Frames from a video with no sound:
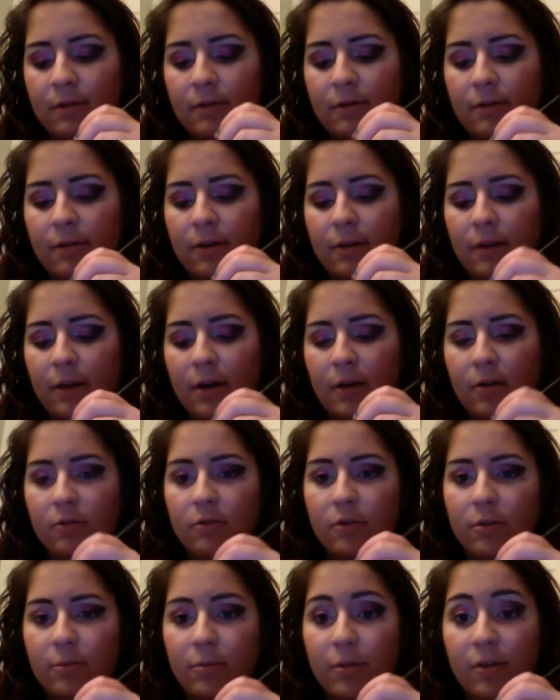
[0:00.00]

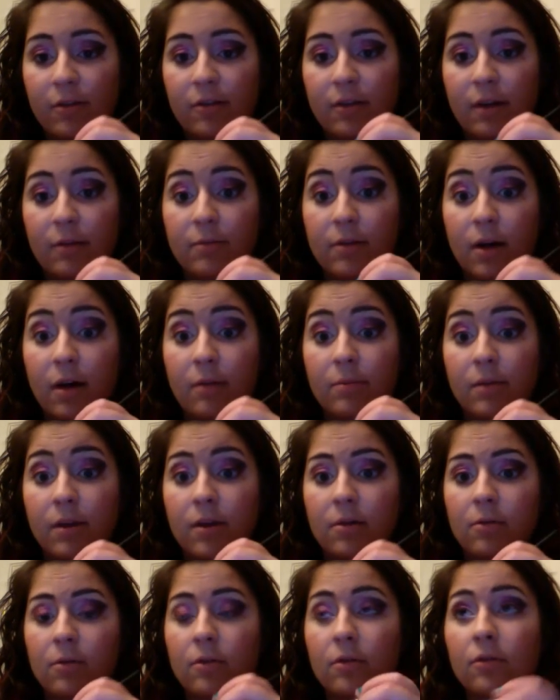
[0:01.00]
Fallout plus laptop
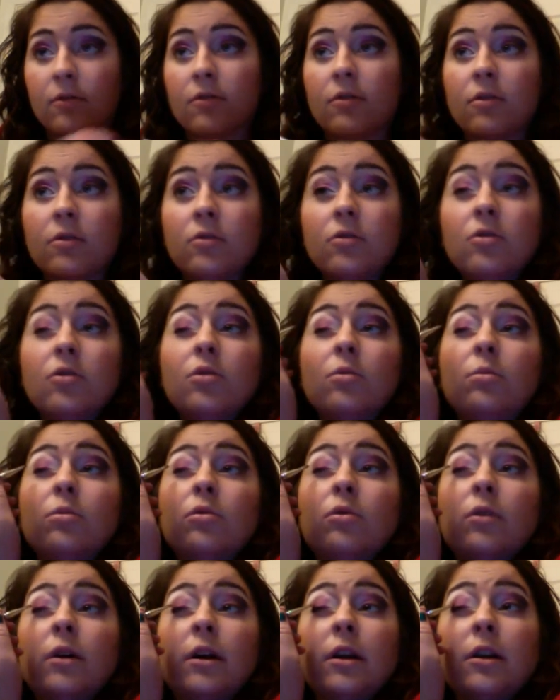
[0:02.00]
equals no
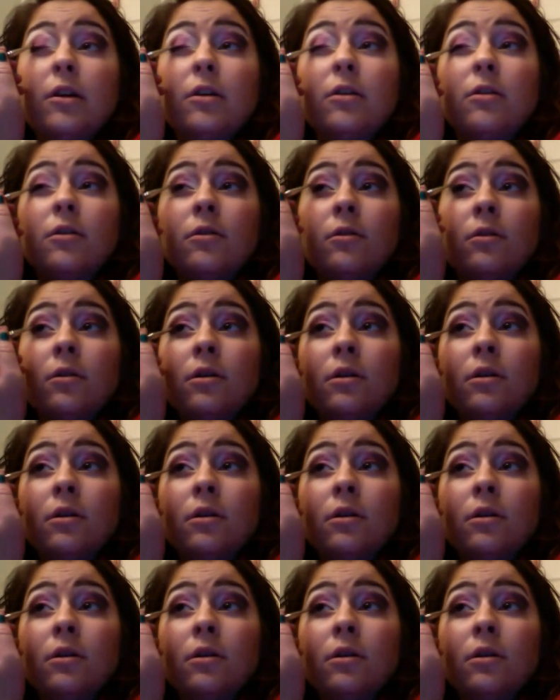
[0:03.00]
bueno.